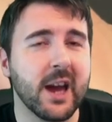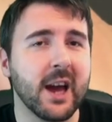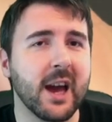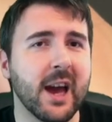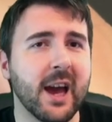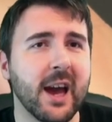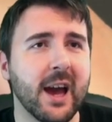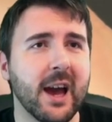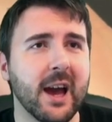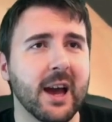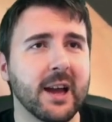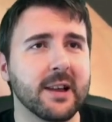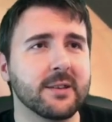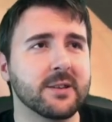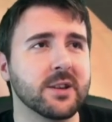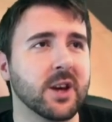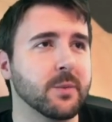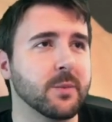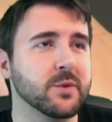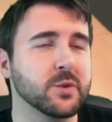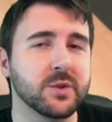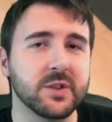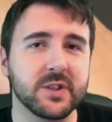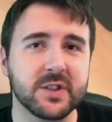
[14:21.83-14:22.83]
and
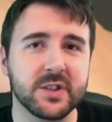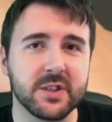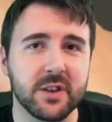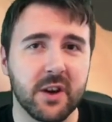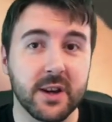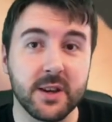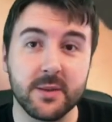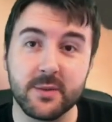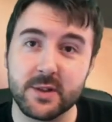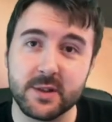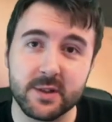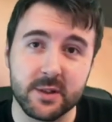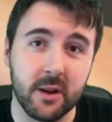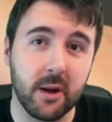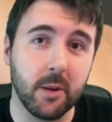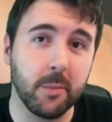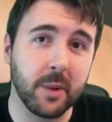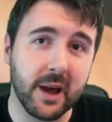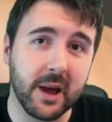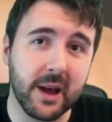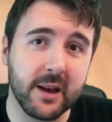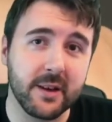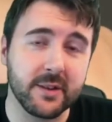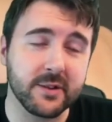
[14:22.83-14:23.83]
comes with a side of star
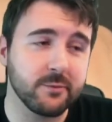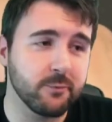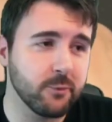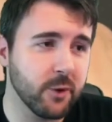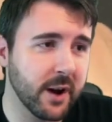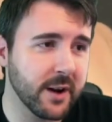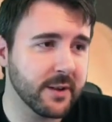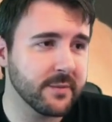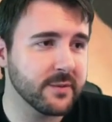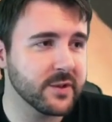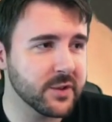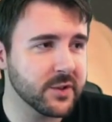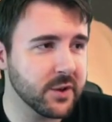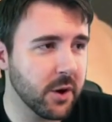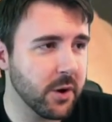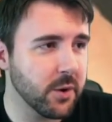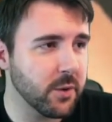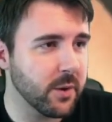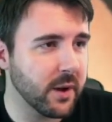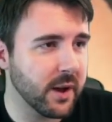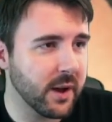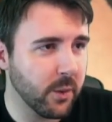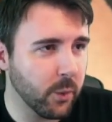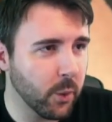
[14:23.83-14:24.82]
players, right? So
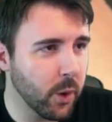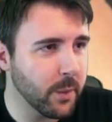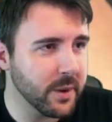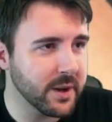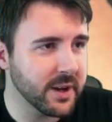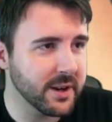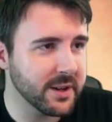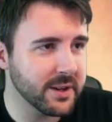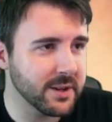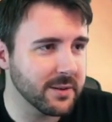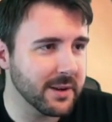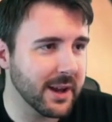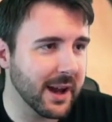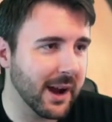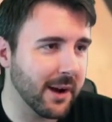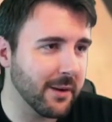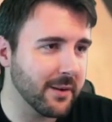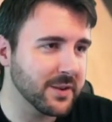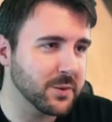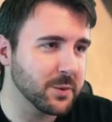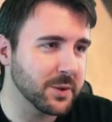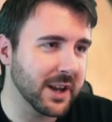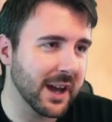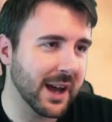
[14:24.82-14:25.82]
what we're going to do now
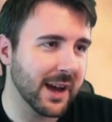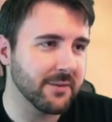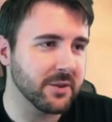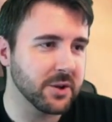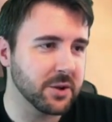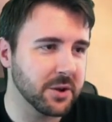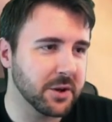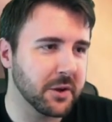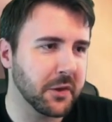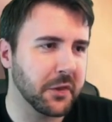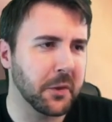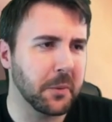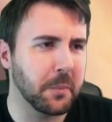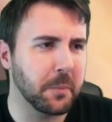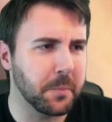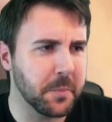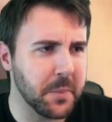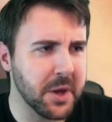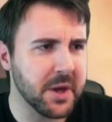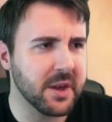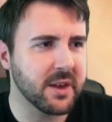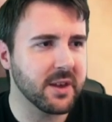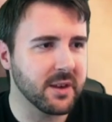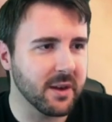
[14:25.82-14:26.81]
is we're going to have a look at the
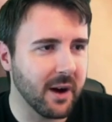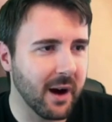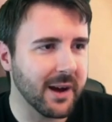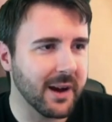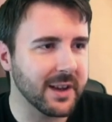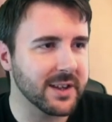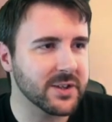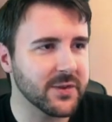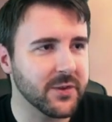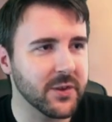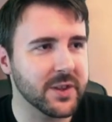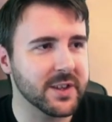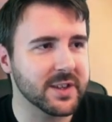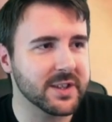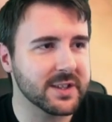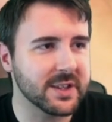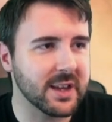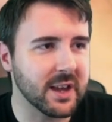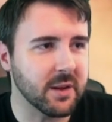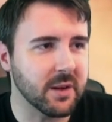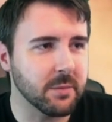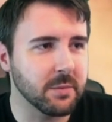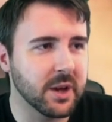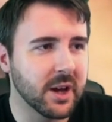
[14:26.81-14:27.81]
big guys for this
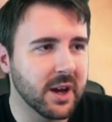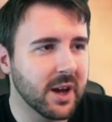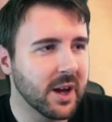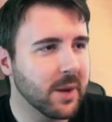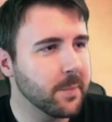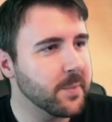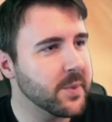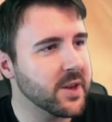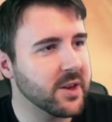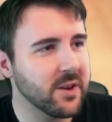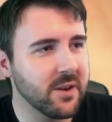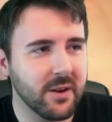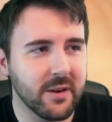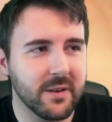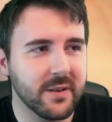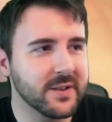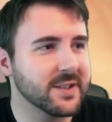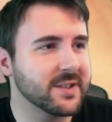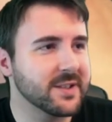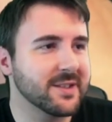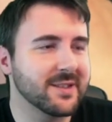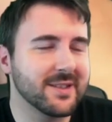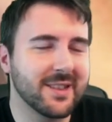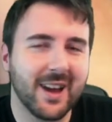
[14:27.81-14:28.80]
team,
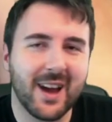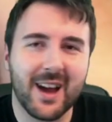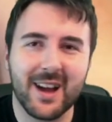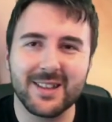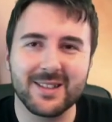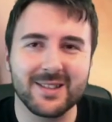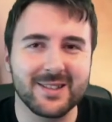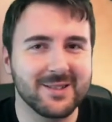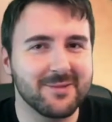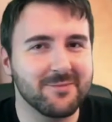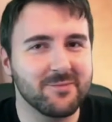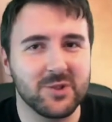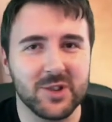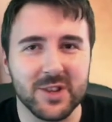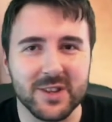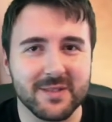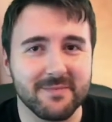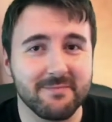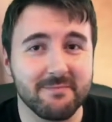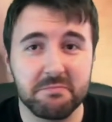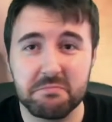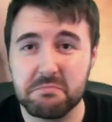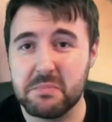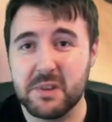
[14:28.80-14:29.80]
because
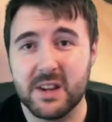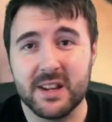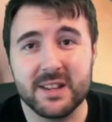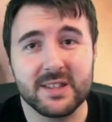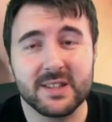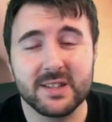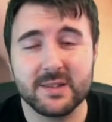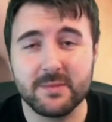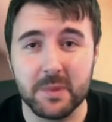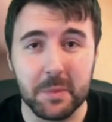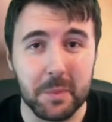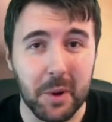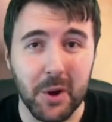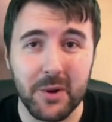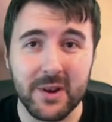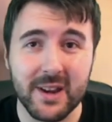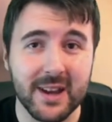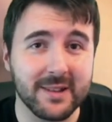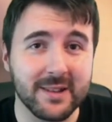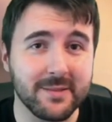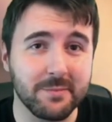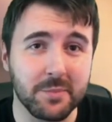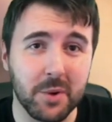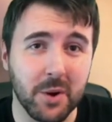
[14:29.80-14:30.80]
it's the
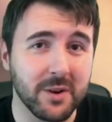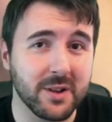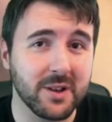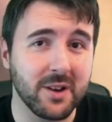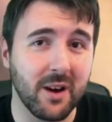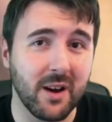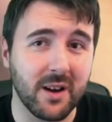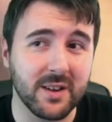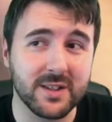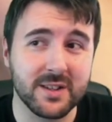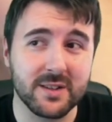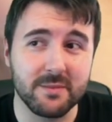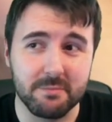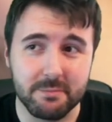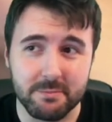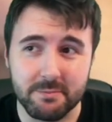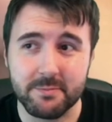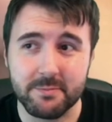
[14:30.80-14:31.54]
Bonehead podcast.